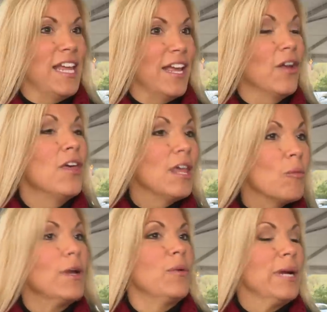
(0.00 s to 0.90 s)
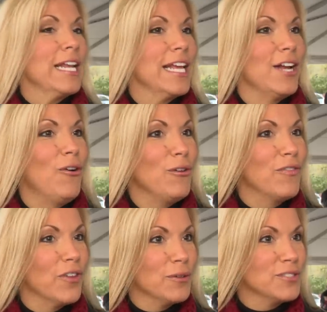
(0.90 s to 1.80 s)
saying, when are we going to get a Whole
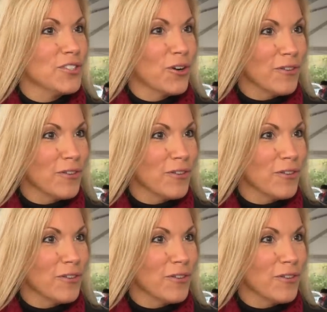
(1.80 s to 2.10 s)
Foods in